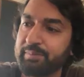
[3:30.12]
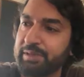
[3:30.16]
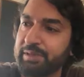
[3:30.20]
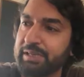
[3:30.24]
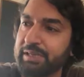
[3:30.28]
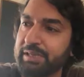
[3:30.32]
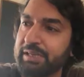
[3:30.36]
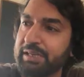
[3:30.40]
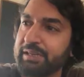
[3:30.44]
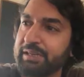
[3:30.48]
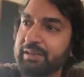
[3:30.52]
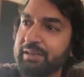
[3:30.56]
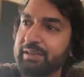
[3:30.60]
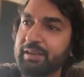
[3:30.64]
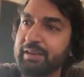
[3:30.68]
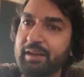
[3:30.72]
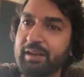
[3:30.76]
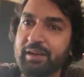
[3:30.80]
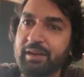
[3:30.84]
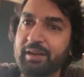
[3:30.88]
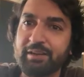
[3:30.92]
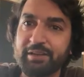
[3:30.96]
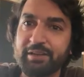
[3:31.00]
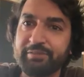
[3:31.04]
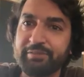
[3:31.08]
be hitting
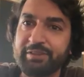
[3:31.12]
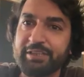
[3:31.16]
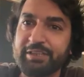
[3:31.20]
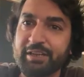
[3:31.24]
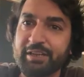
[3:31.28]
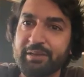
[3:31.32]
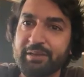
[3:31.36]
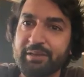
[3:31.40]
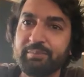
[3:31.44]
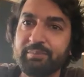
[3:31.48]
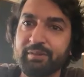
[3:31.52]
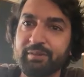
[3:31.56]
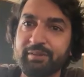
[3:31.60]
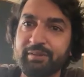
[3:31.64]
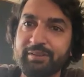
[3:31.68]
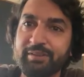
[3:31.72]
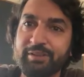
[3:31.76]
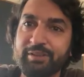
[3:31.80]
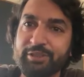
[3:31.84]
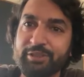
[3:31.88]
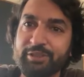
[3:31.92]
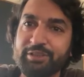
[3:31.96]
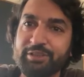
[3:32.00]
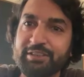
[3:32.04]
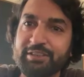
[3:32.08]
hard every time.
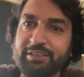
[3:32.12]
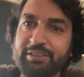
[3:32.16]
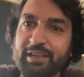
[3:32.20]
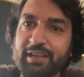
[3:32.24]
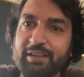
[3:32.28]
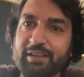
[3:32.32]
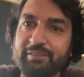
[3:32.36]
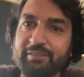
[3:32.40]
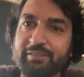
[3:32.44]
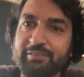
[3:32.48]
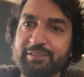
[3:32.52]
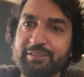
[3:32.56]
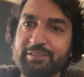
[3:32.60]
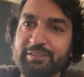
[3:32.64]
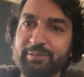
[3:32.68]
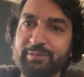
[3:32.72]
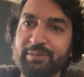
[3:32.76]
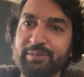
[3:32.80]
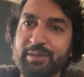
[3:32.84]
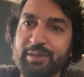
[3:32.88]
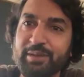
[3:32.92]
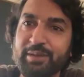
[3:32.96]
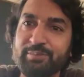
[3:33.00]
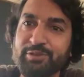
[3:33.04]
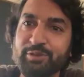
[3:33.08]
You need to have,
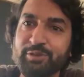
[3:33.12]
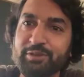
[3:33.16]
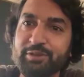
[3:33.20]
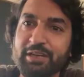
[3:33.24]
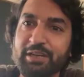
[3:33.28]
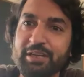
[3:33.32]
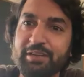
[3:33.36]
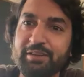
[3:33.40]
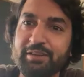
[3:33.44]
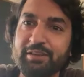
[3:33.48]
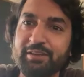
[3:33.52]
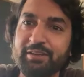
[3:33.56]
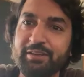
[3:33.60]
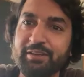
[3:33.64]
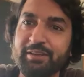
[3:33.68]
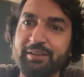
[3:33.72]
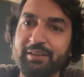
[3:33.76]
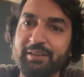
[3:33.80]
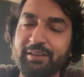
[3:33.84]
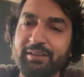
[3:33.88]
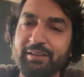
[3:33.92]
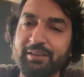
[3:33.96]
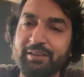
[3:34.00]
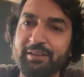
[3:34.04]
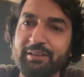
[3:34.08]
sometimes you're like a
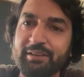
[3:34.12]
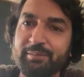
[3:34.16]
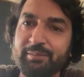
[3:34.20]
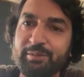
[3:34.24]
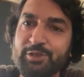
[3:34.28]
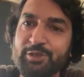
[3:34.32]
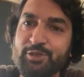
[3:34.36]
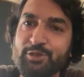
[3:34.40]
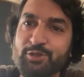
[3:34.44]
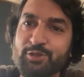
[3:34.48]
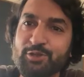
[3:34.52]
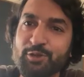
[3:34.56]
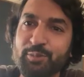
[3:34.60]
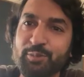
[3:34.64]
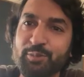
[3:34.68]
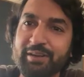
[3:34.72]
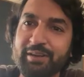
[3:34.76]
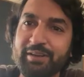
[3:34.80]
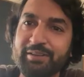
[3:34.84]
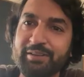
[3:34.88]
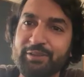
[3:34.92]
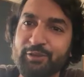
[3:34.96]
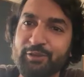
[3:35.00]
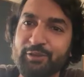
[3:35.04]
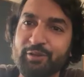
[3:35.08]
little bit sober
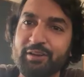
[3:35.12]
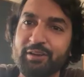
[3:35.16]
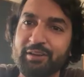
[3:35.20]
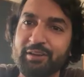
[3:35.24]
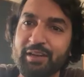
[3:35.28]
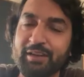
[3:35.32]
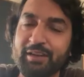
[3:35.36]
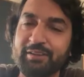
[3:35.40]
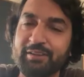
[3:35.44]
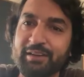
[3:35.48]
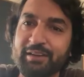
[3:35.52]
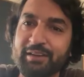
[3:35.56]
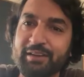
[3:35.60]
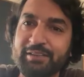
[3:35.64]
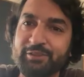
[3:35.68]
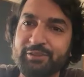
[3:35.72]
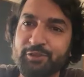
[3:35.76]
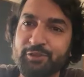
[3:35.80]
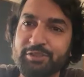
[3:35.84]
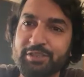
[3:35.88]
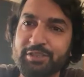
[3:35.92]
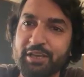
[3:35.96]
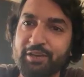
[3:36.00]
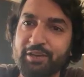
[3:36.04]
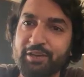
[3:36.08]
and you write
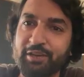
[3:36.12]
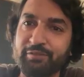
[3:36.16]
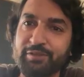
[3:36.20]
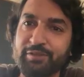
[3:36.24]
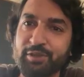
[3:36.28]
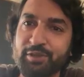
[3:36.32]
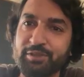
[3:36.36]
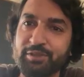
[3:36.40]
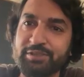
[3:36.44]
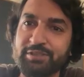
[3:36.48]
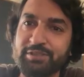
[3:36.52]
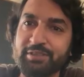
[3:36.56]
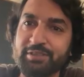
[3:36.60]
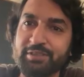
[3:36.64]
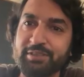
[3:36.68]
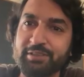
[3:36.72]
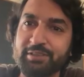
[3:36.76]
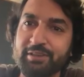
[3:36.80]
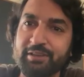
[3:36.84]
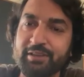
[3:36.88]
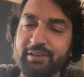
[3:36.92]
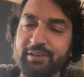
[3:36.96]
those kind of songs,